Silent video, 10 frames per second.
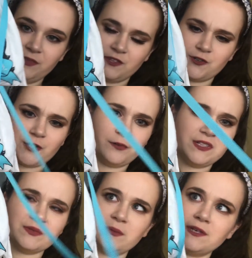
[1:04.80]
this
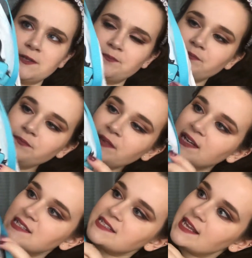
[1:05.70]
turquoise ribbon,
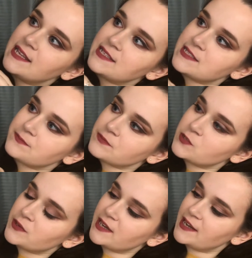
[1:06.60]
and it says
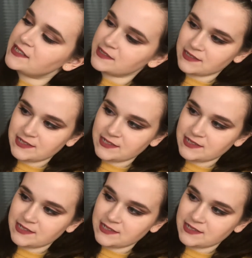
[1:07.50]
2018.